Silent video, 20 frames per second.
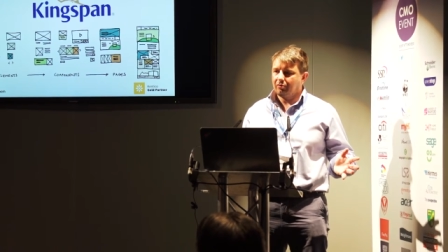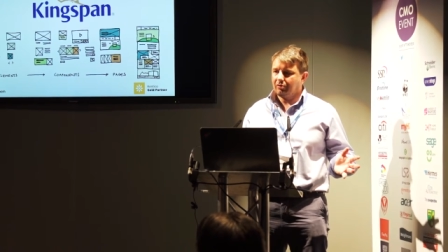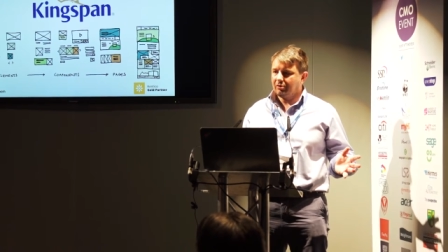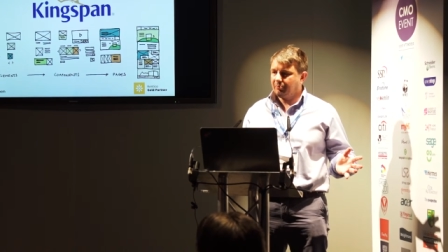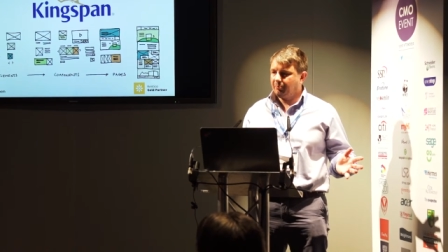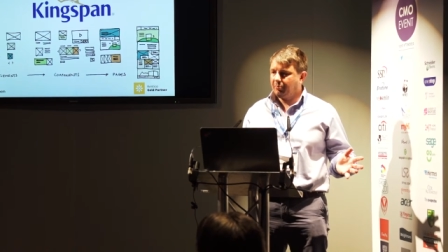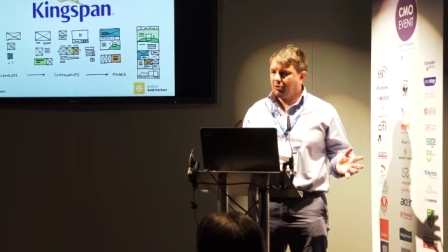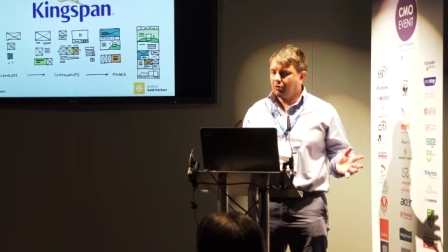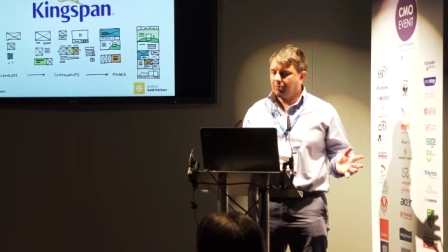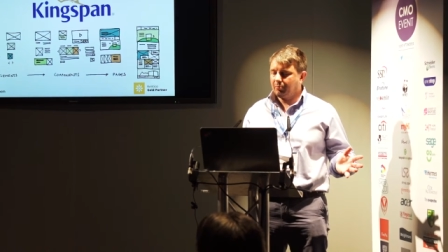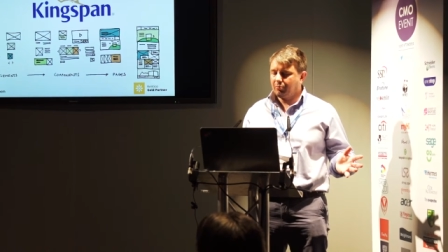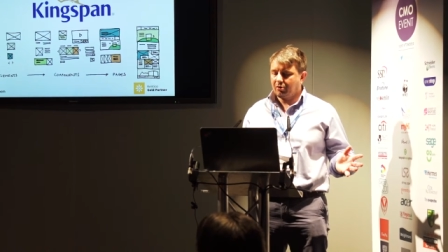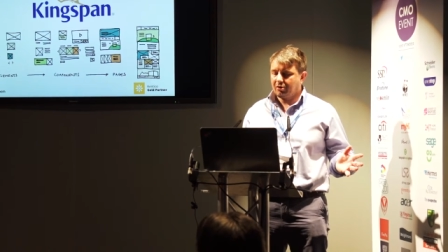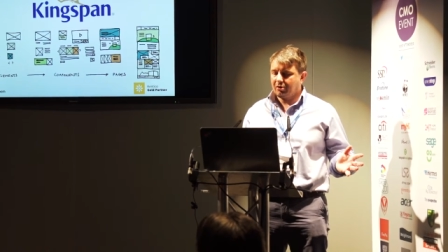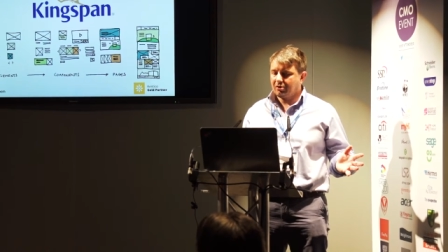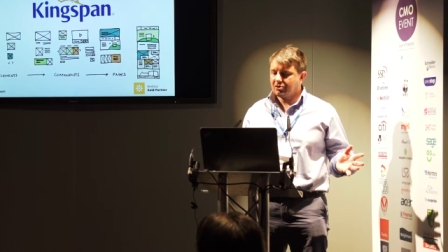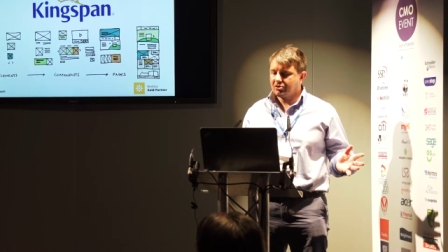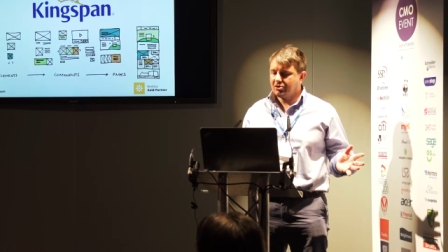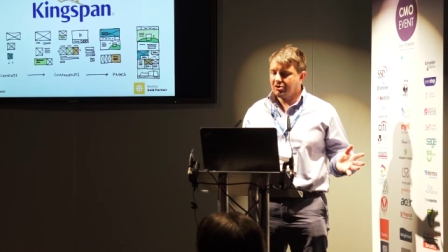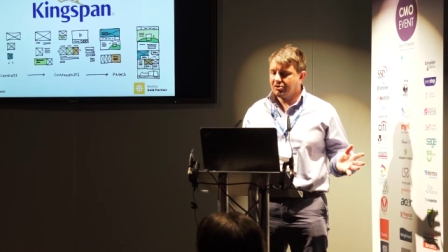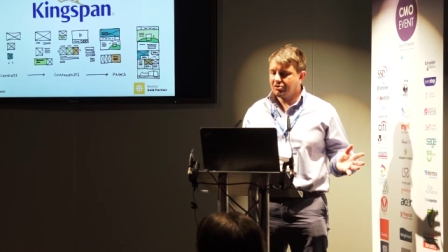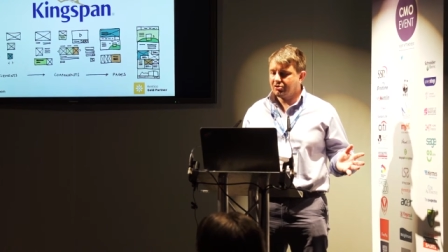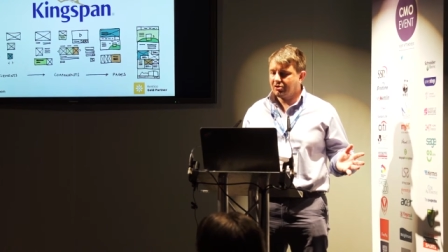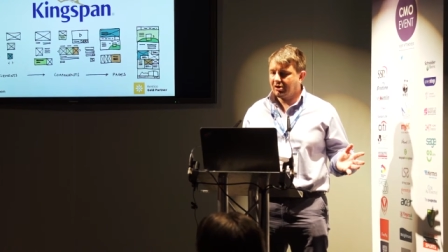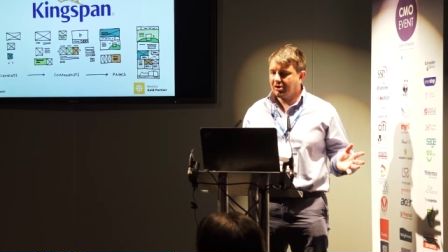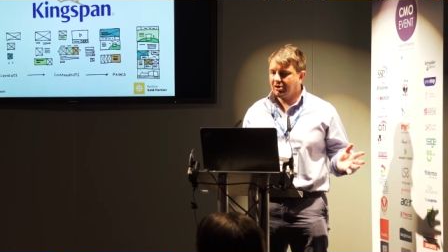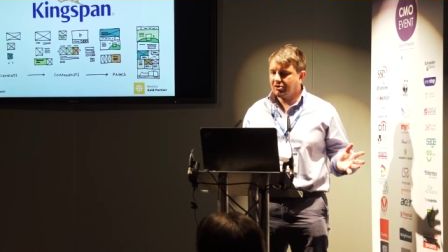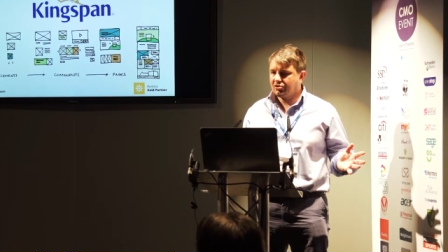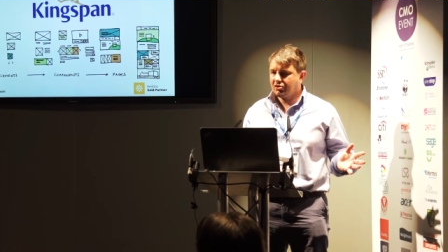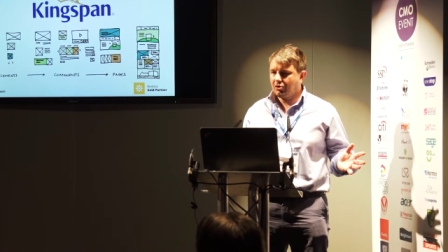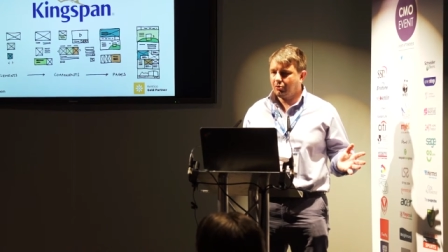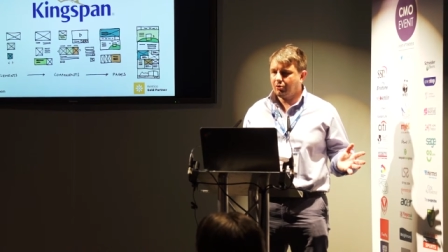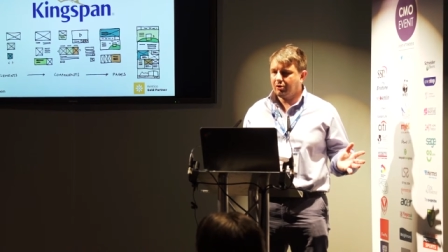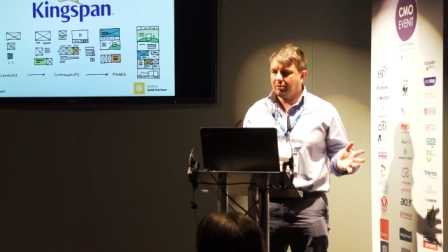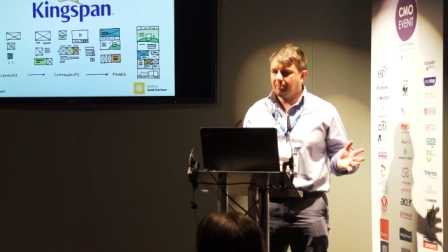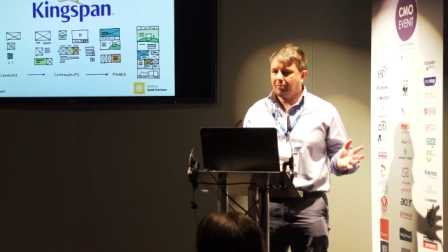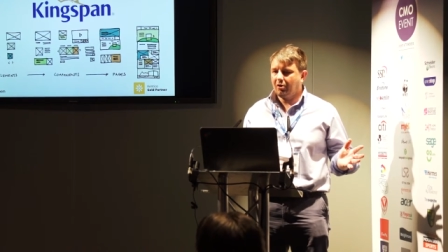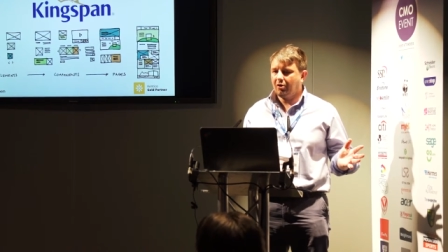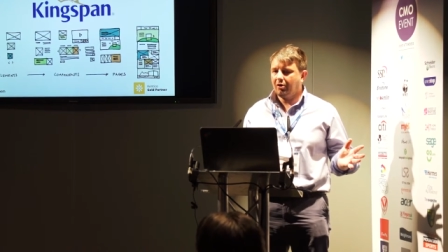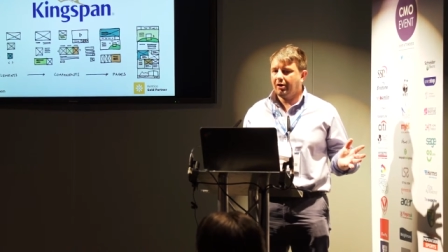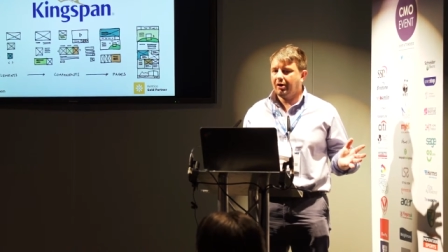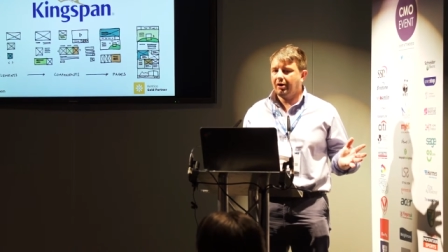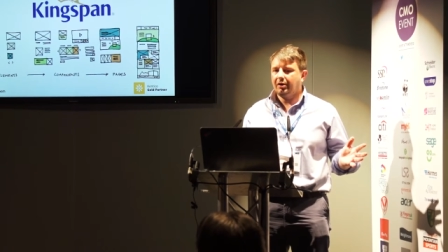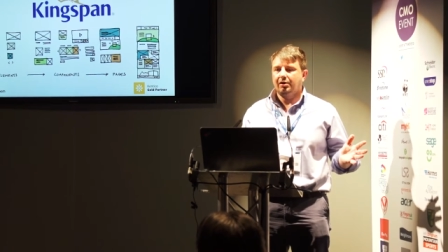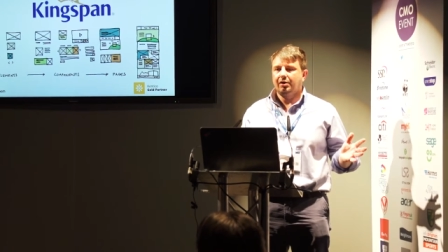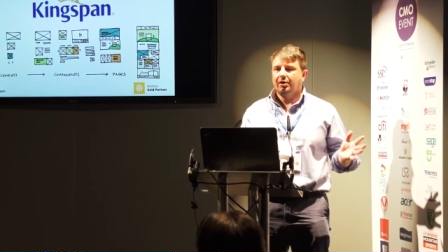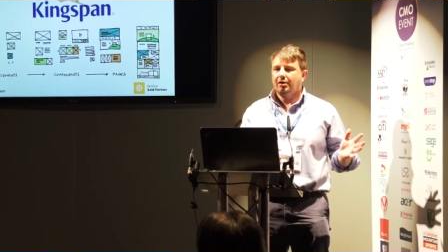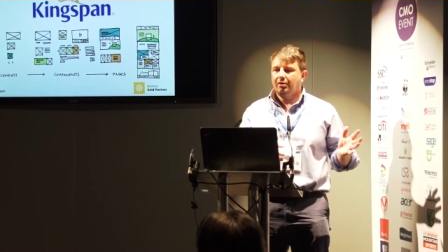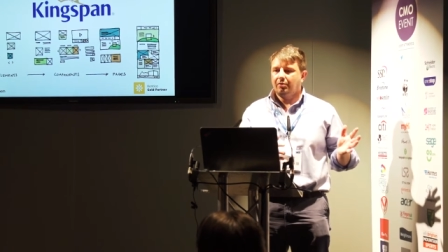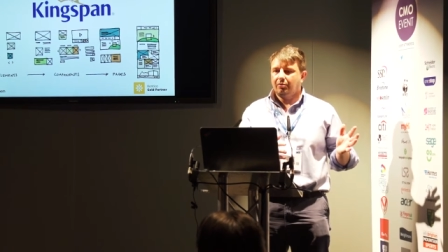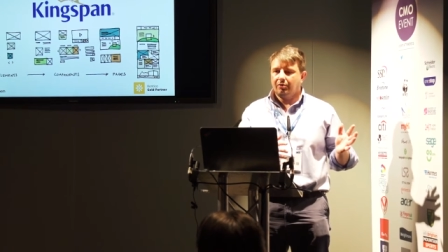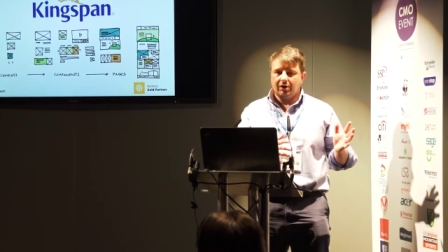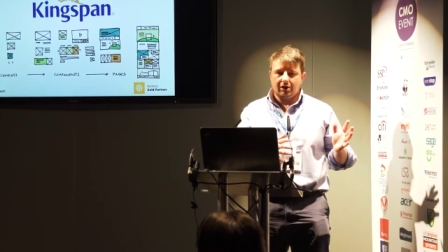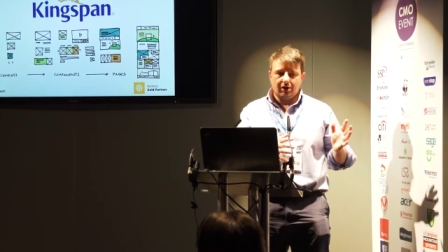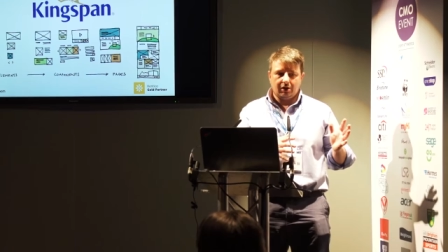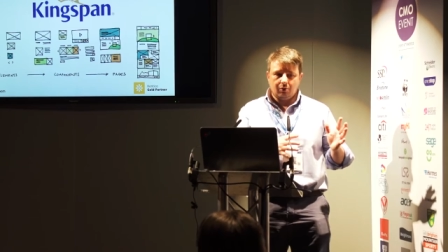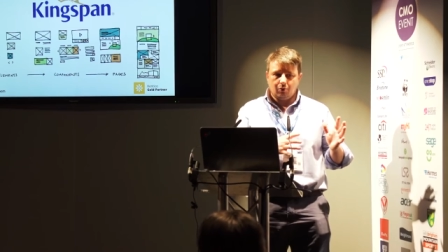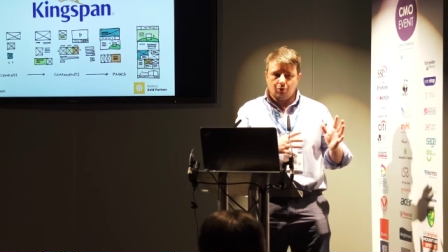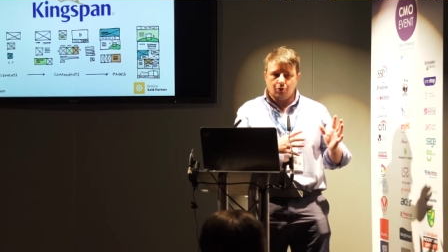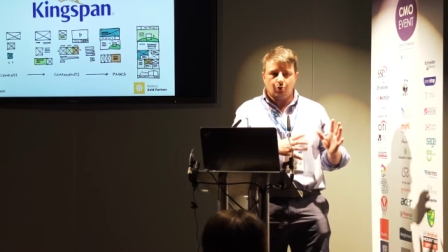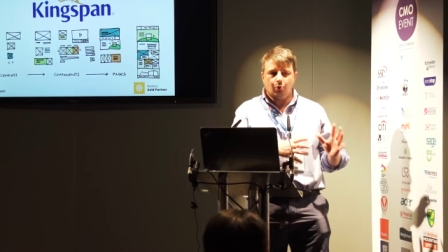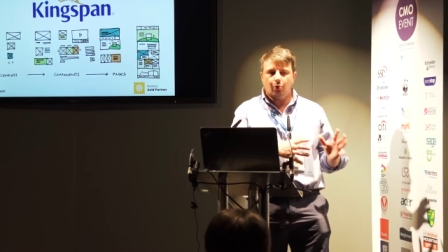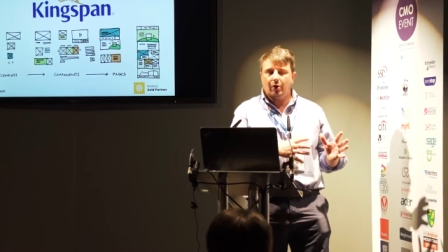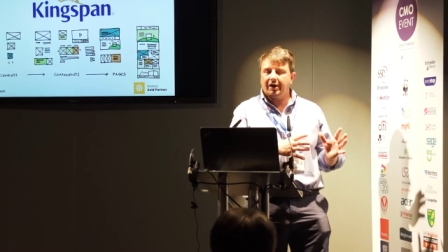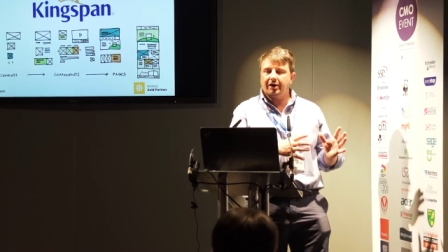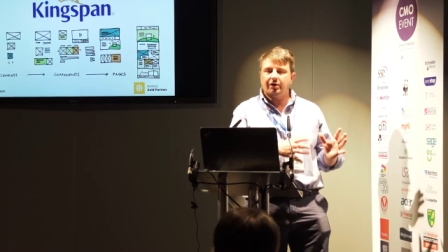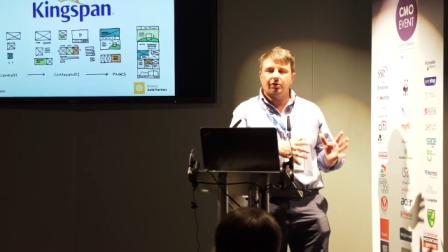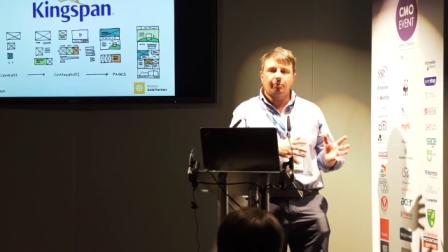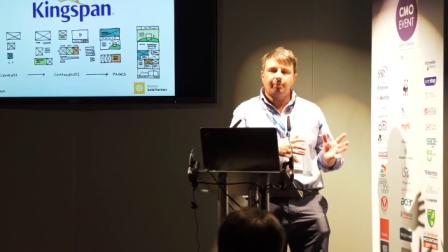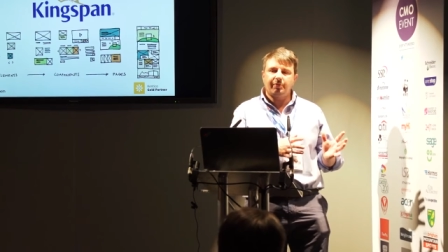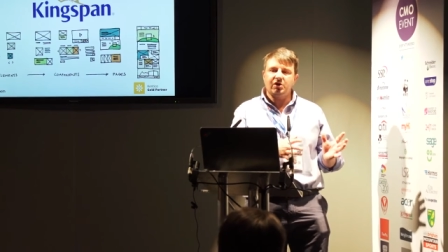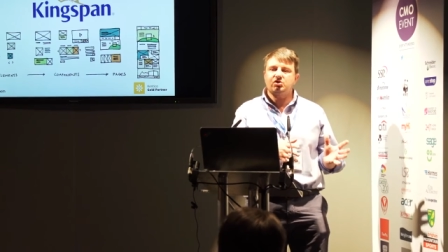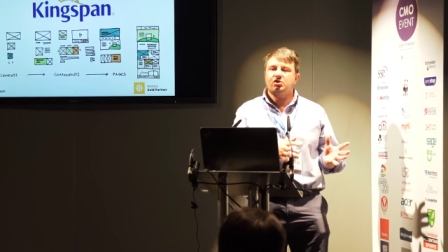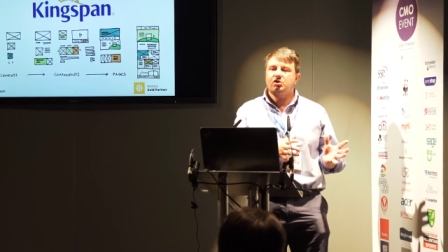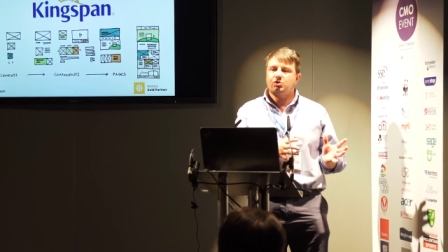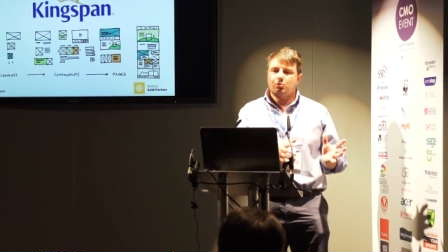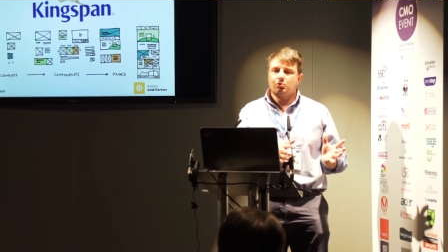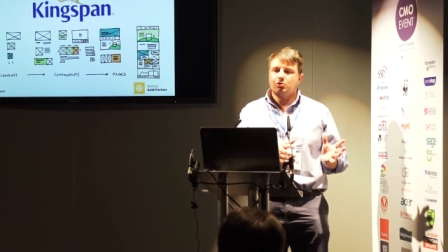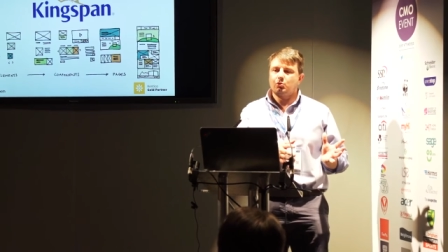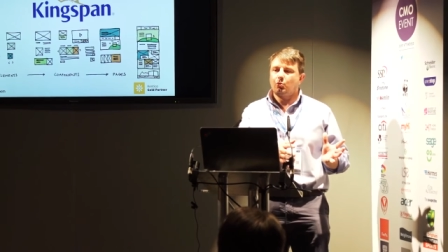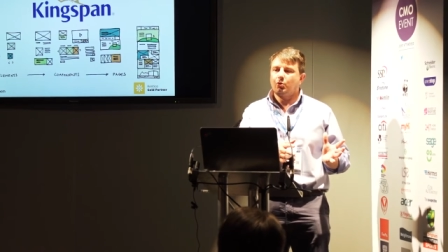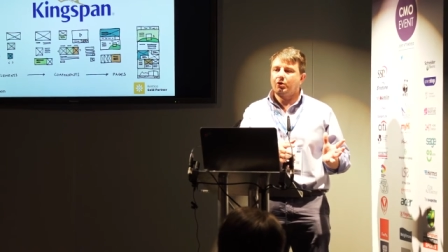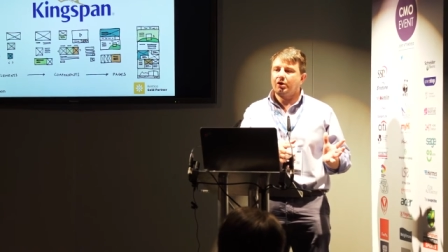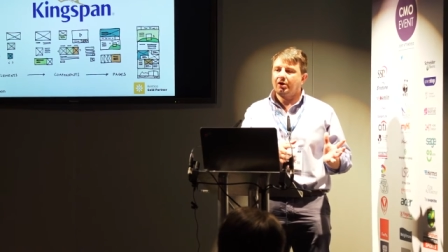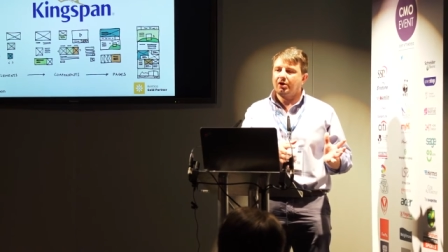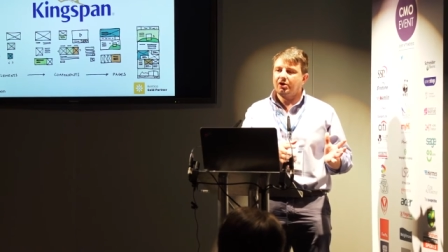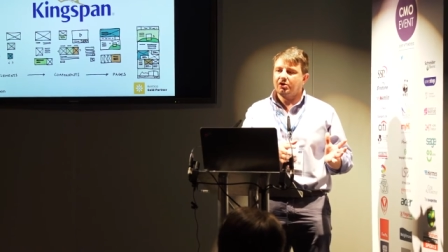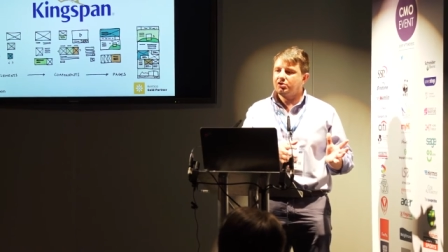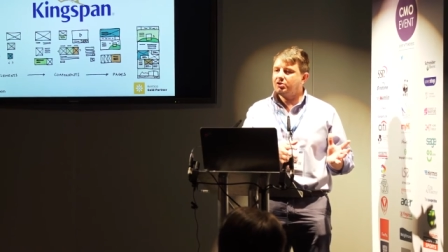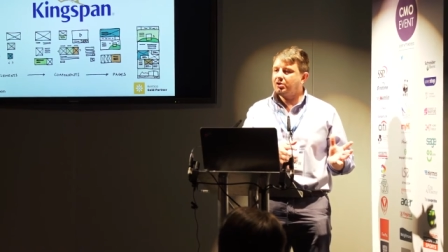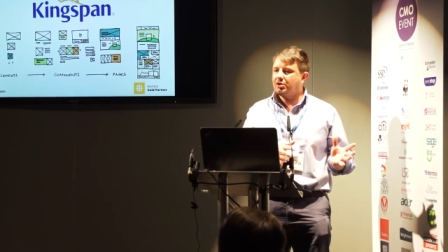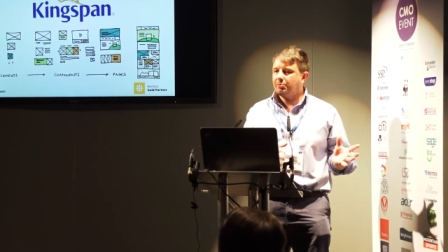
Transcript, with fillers: the building products, is they sold it by the the way the business was organised.